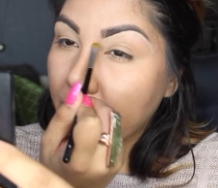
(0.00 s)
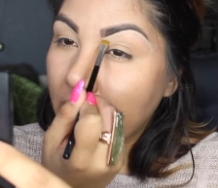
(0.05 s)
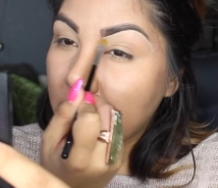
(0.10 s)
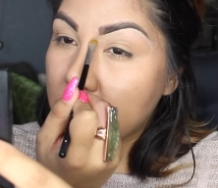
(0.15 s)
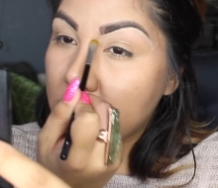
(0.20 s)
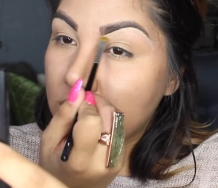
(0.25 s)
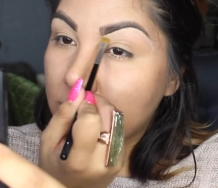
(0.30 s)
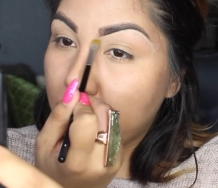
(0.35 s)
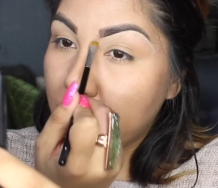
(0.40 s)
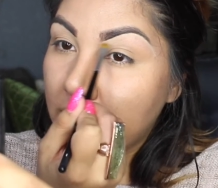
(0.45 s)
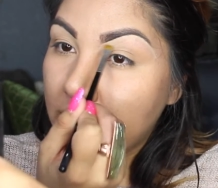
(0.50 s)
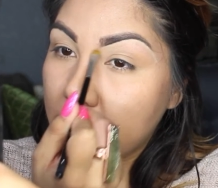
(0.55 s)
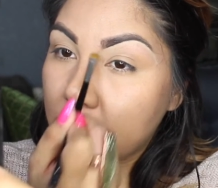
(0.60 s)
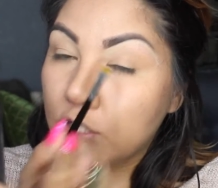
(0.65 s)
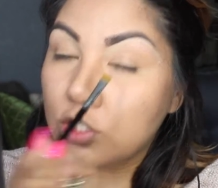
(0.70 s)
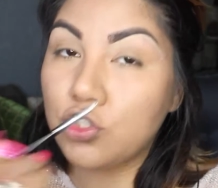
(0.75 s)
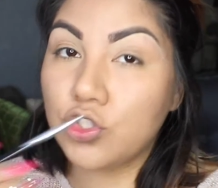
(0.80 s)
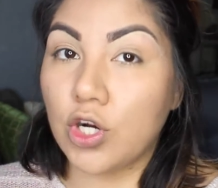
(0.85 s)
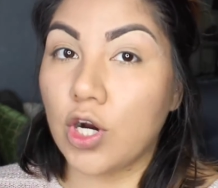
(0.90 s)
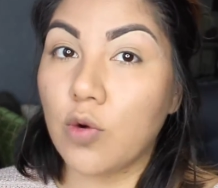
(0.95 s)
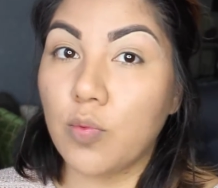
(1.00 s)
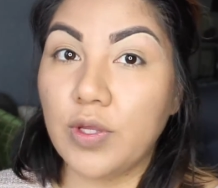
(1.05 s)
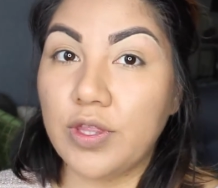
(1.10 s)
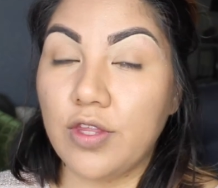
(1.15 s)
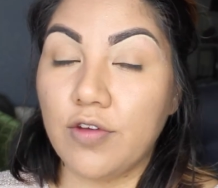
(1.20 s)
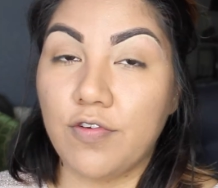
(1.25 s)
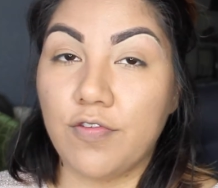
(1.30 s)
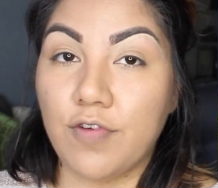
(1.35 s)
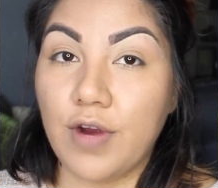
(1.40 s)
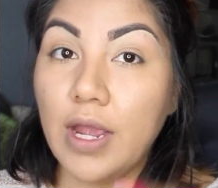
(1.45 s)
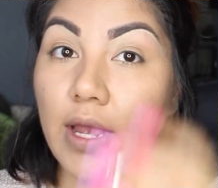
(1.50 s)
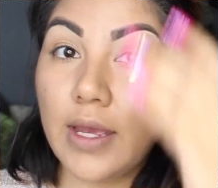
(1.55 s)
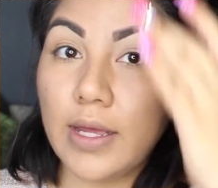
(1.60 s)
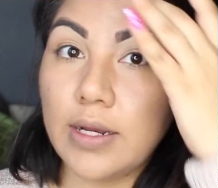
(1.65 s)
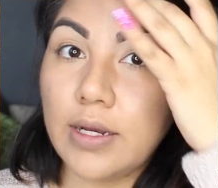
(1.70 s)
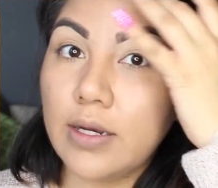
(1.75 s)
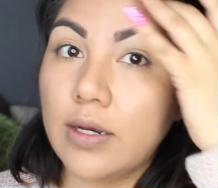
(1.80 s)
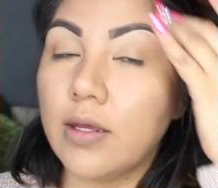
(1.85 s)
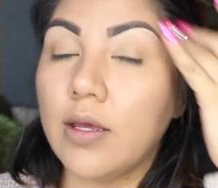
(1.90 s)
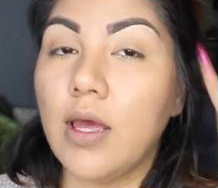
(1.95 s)
split the jar with a
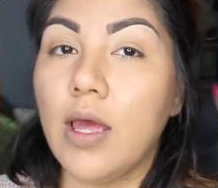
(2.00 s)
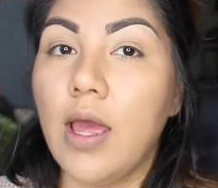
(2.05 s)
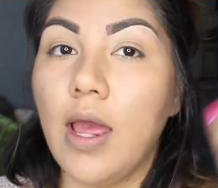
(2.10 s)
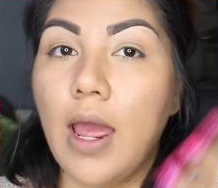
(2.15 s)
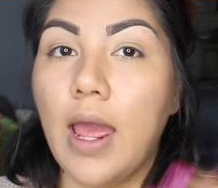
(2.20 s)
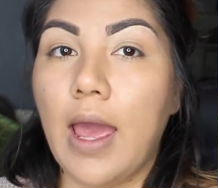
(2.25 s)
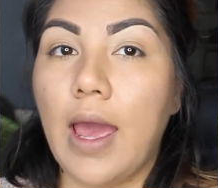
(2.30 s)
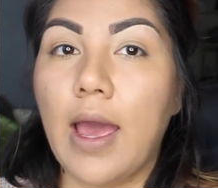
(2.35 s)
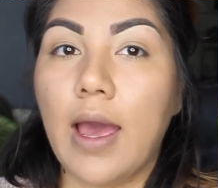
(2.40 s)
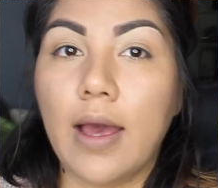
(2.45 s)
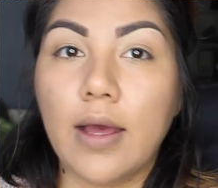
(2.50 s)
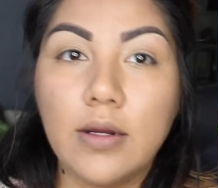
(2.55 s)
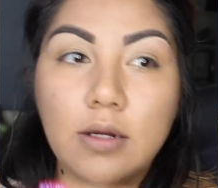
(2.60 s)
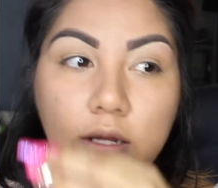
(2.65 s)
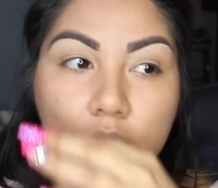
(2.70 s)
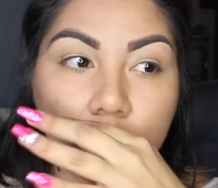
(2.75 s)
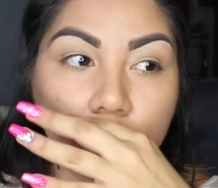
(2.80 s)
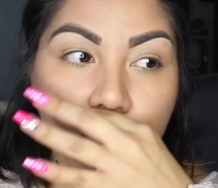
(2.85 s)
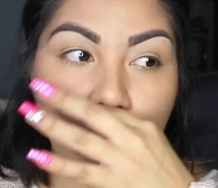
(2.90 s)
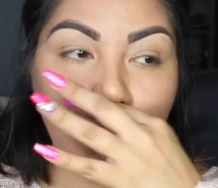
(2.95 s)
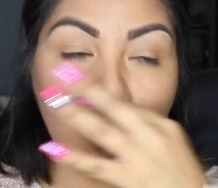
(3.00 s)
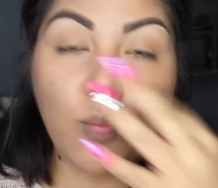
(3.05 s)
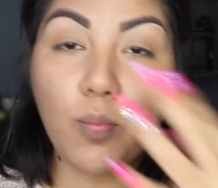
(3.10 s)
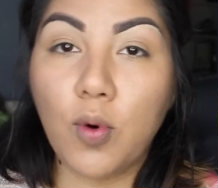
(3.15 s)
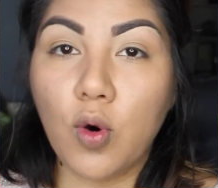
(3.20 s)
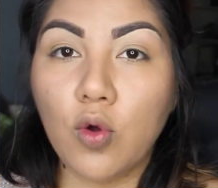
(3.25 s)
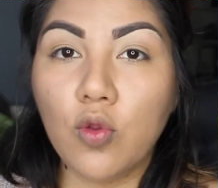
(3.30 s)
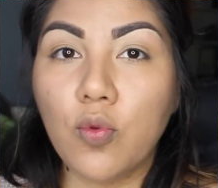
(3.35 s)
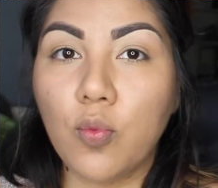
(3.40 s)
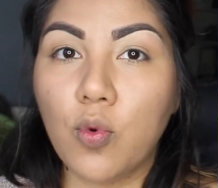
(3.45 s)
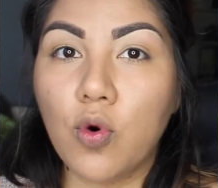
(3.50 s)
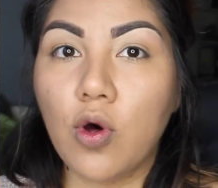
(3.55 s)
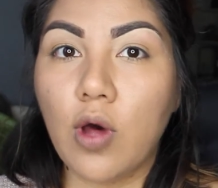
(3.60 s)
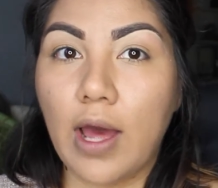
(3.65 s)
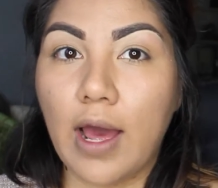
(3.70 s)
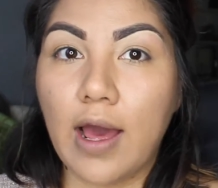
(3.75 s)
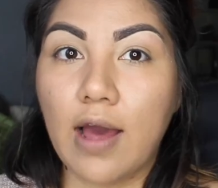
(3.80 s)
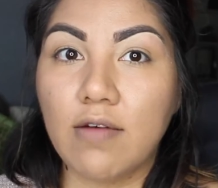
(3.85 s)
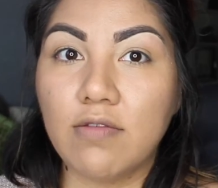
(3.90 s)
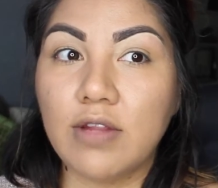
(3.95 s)
friend and you both will
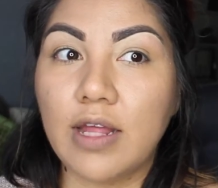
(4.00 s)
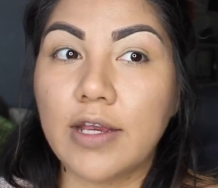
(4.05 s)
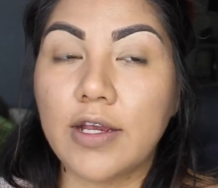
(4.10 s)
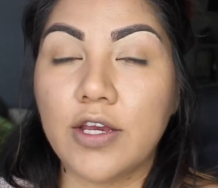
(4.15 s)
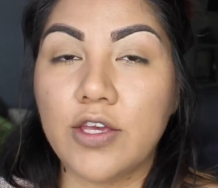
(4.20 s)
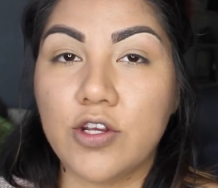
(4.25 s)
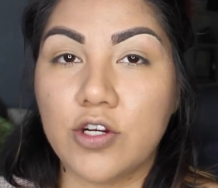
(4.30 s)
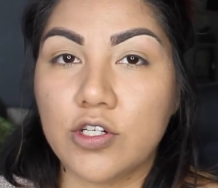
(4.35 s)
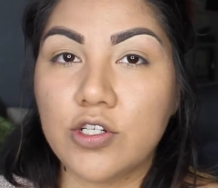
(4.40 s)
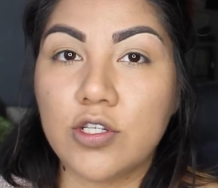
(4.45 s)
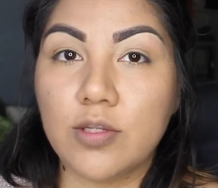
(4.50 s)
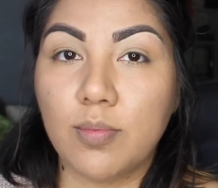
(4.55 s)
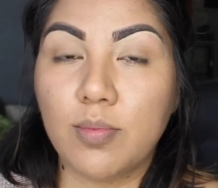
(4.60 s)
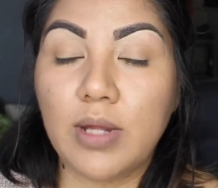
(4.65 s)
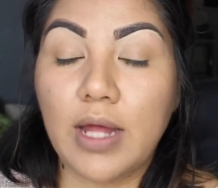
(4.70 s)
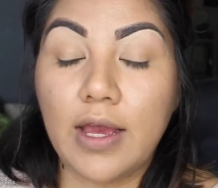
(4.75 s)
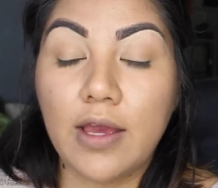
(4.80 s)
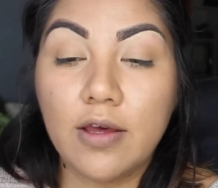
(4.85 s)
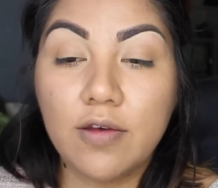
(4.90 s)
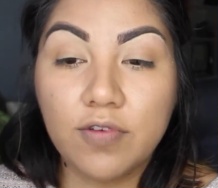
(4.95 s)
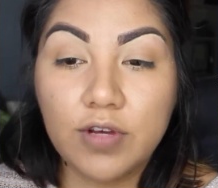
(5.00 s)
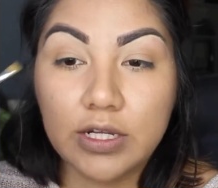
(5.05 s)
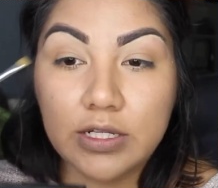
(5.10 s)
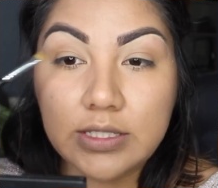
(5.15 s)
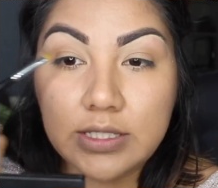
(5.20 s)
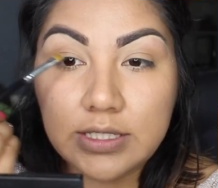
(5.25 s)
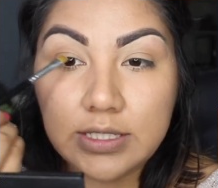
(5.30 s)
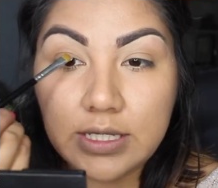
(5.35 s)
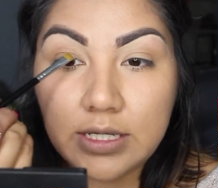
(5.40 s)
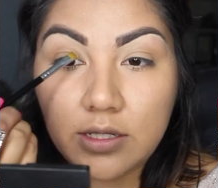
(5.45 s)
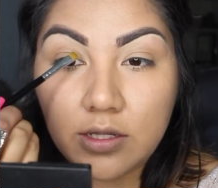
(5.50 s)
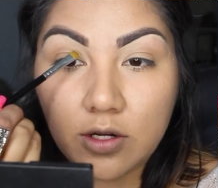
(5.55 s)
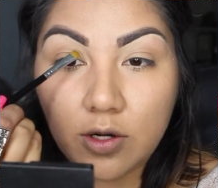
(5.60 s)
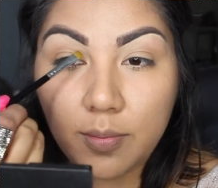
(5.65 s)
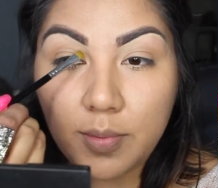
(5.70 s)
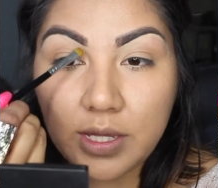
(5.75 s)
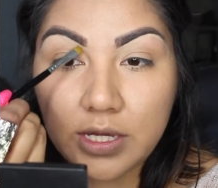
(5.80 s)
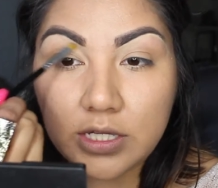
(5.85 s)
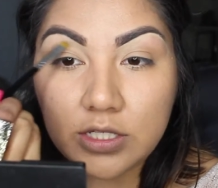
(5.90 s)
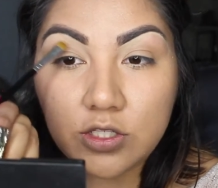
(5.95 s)
have like a year's supply of concealer,
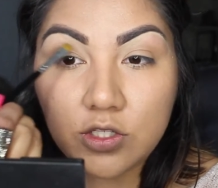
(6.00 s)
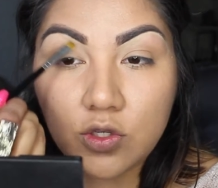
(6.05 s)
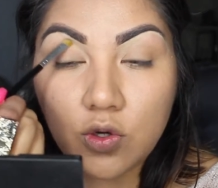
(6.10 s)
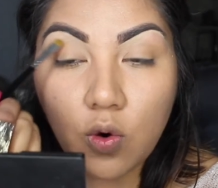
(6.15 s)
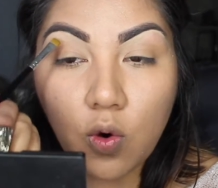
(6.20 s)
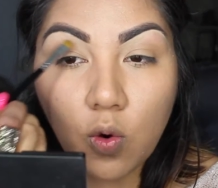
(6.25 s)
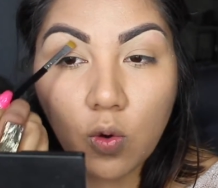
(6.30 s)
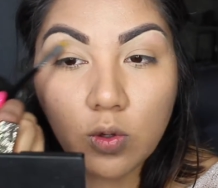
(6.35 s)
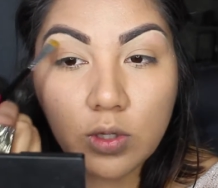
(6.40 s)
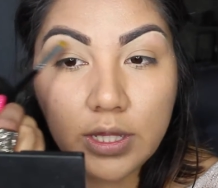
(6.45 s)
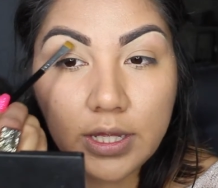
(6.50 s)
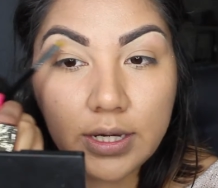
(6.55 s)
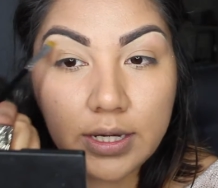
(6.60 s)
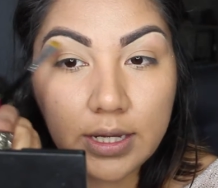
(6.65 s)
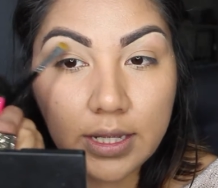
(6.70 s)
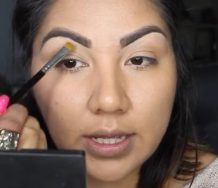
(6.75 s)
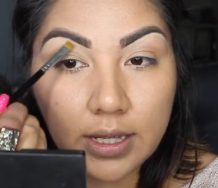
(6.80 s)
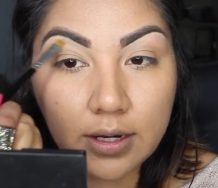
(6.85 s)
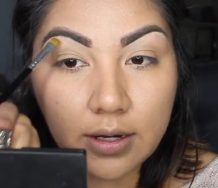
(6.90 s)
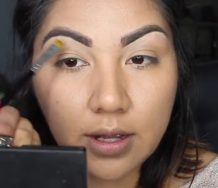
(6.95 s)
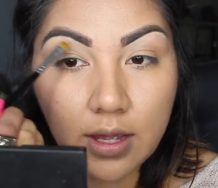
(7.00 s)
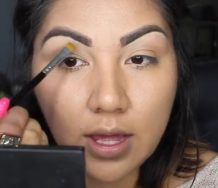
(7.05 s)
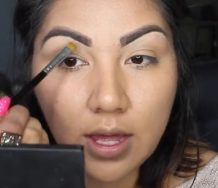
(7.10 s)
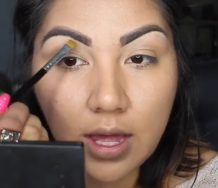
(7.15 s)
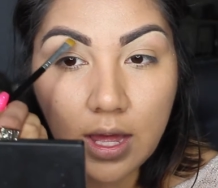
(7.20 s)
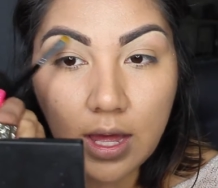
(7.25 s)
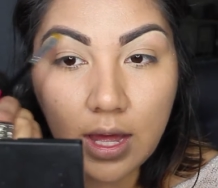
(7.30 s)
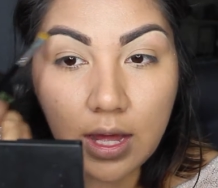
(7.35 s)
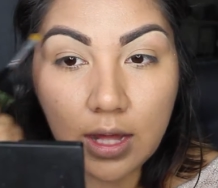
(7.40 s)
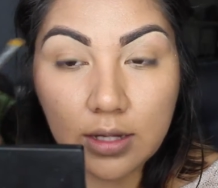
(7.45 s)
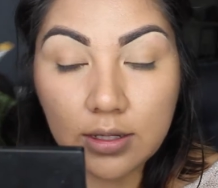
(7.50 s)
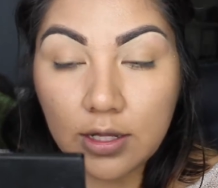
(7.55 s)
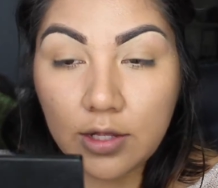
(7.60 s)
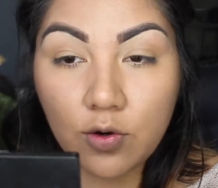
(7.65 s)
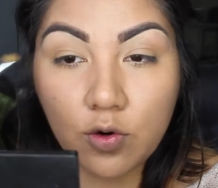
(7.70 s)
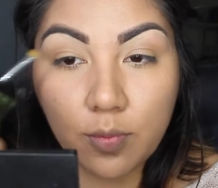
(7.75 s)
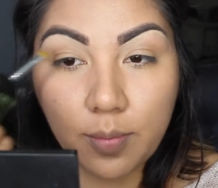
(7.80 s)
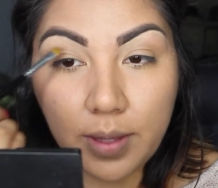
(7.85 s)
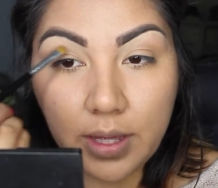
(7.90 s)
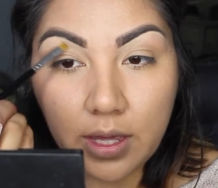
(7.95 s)
because you only need a
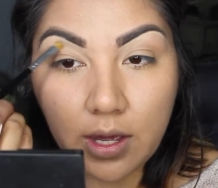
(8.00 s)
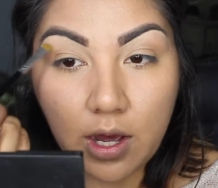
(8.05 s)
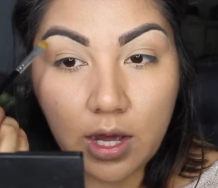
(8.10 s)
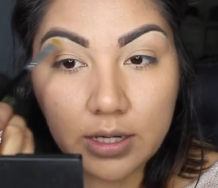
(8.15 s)
little bit.